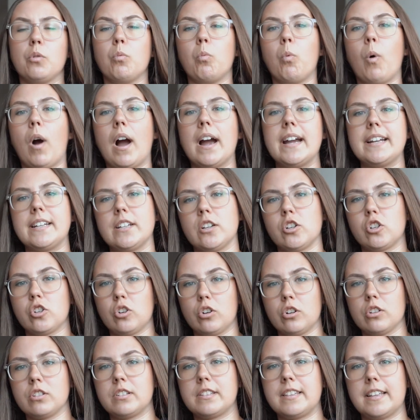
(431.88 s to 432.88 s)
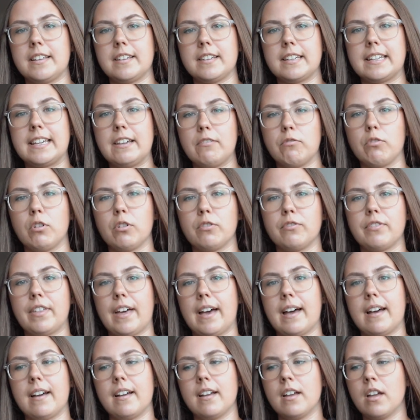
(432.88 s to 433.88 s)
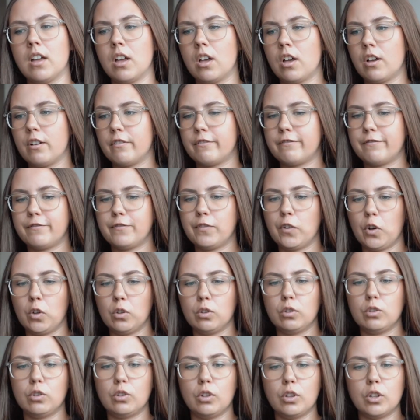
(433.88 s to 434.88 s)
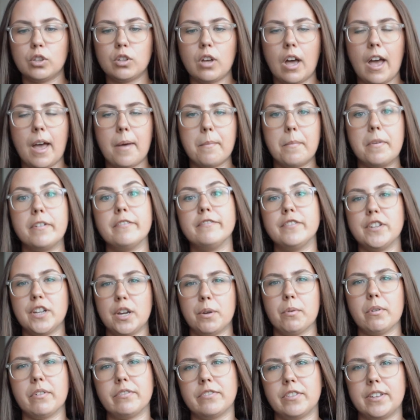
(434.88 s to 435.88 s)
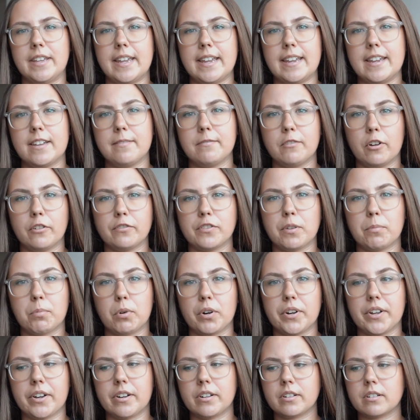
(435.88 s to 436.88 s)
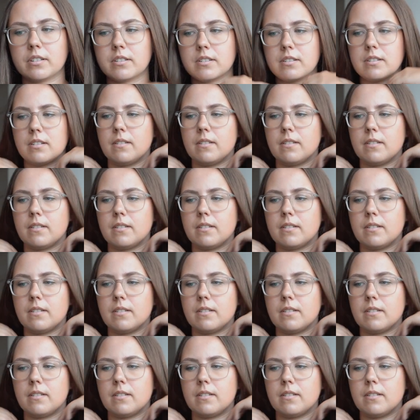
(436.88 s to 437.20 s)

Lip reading: wider shots that give off that full view of the products.